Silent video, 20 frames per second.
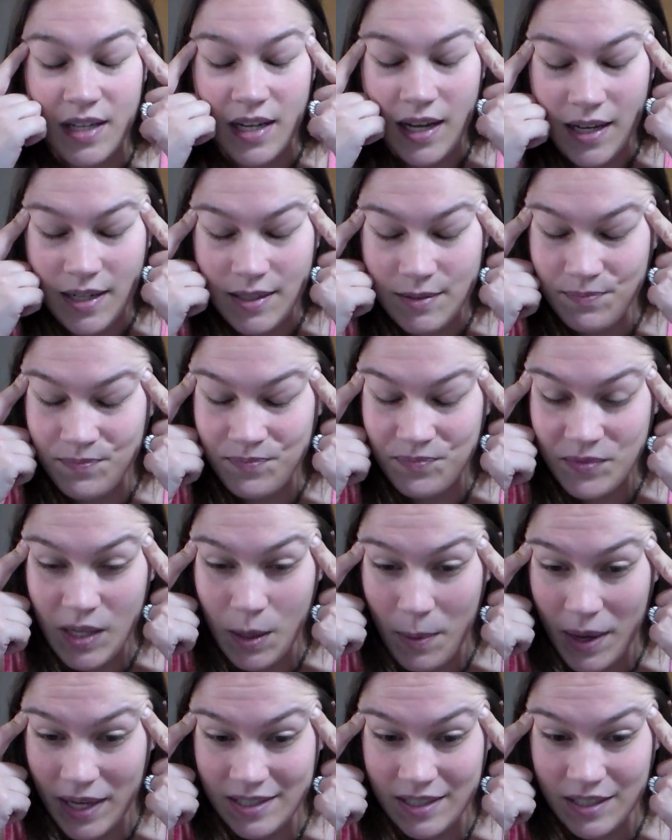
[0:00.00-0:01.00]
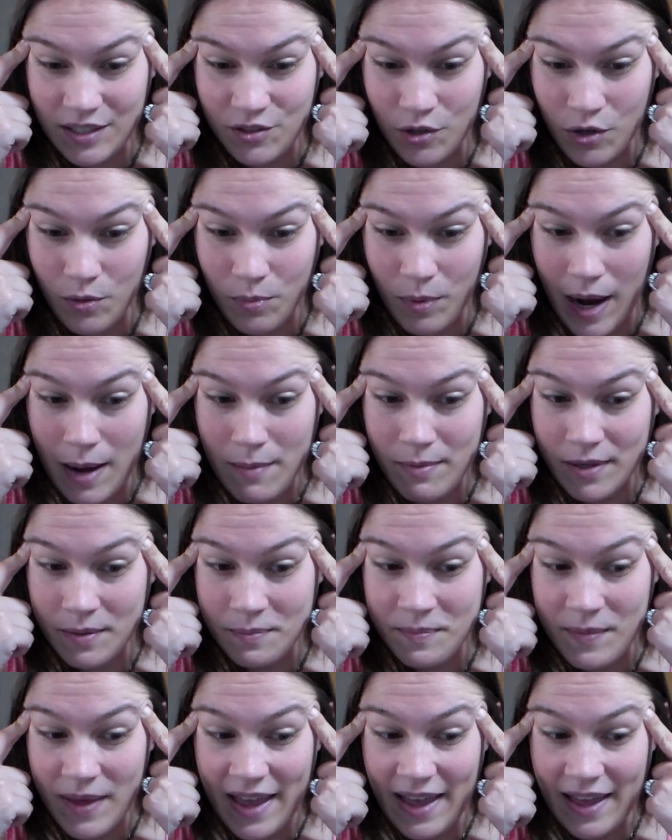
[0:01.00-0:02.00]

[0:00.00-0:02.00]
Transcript: a pest control problem,